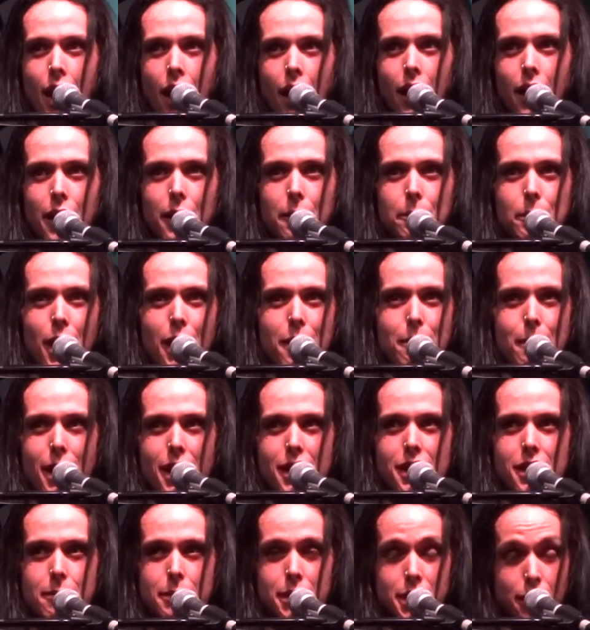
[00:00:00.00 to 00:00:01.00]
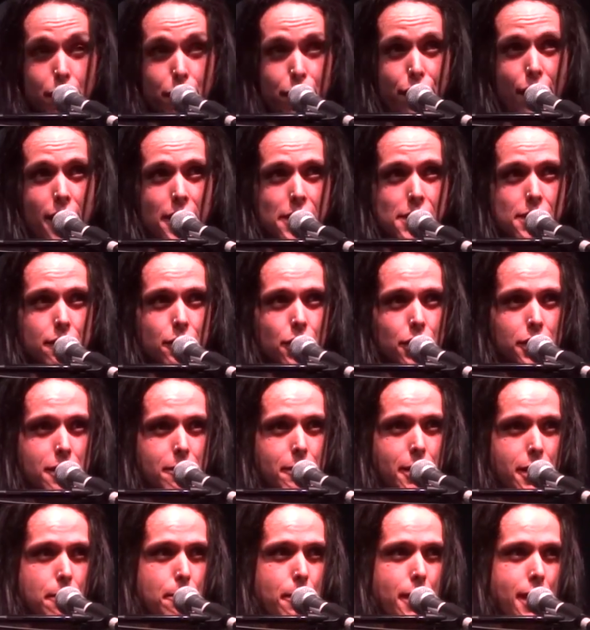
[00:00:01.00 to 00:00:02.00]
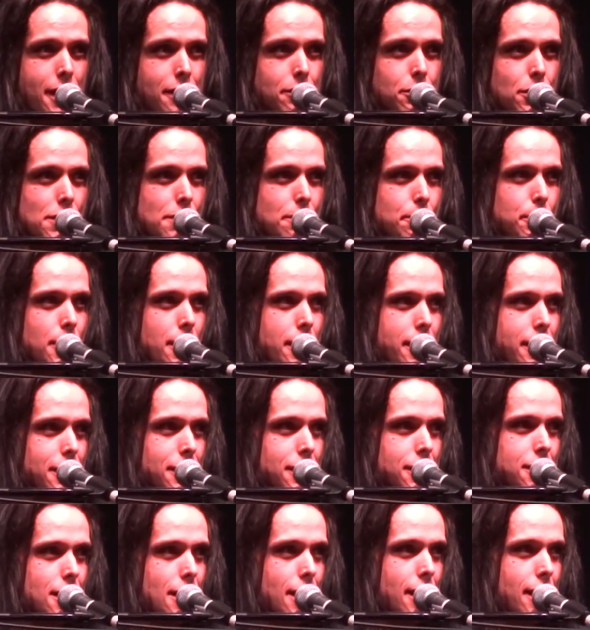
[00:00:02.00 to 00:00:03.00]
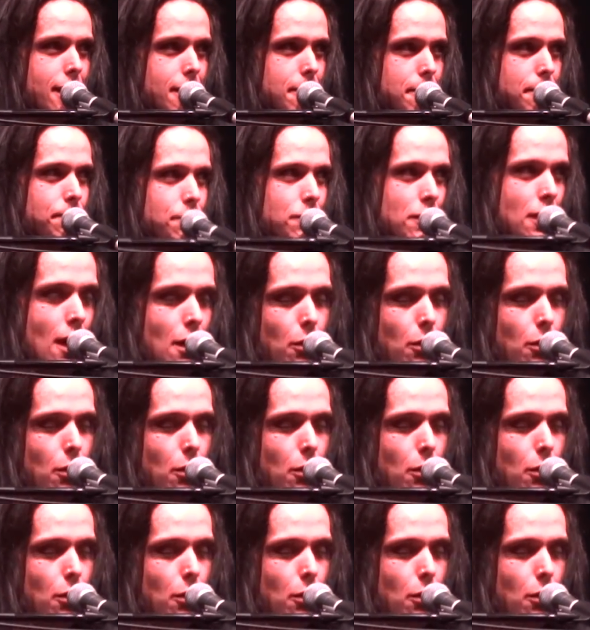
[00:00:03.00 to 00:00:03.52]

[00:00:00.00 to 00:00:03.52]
I met him at a festival that my band was playing at the time.